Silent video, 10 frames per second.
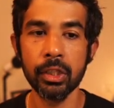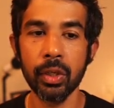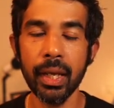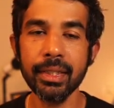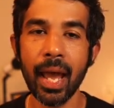So
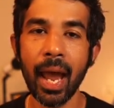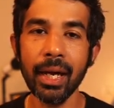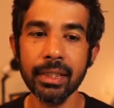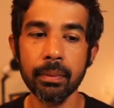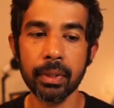let's
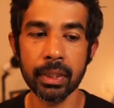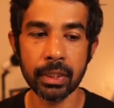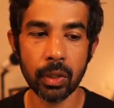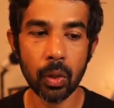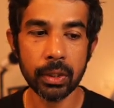add some
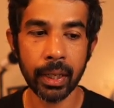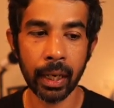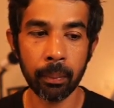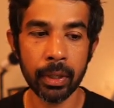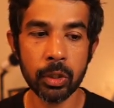console
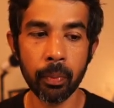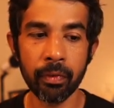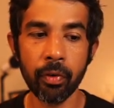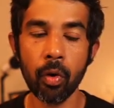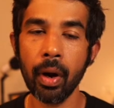statements
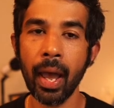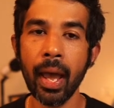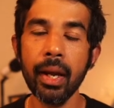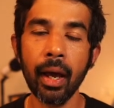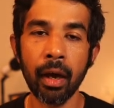before
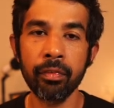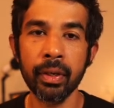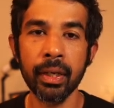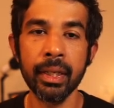and after